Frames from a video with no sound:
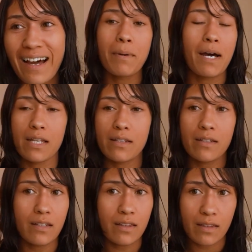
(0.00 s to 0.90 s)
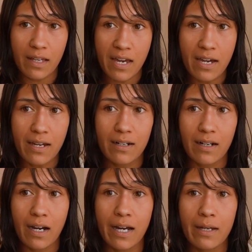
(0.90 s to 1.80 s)
But other than that,
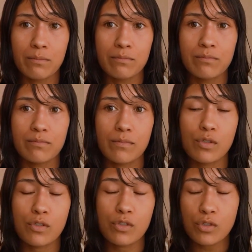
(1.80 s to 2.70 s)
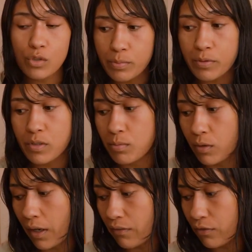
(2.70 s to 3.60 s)
I'm super
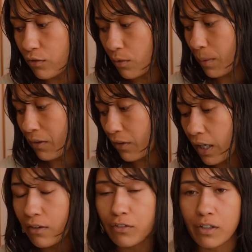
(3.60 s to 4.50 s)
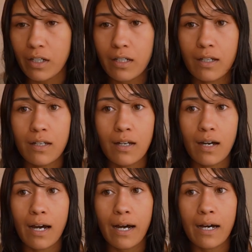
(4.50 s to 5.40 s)
grateful for my recovery.
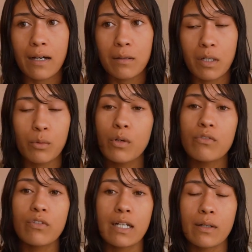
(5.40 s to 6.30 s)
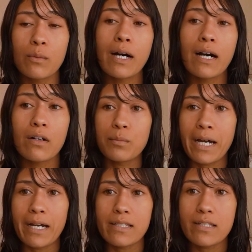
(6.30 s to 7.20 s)
It went really well.
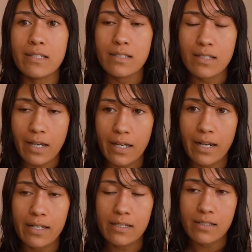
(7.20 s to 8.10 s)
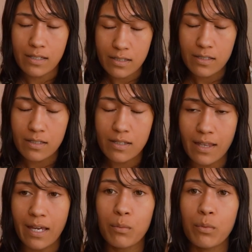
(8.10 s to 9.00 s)
My dad and sisters,
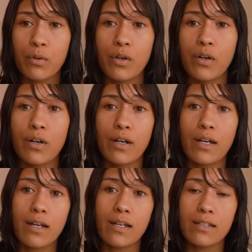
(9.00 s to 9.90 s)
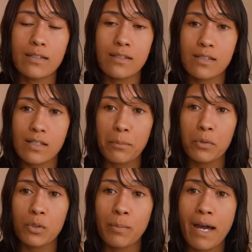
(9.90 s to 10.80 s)
they were in
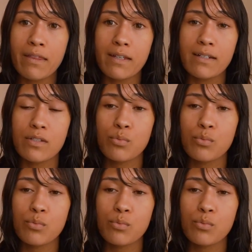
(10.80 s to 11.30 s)
Sapporo by then as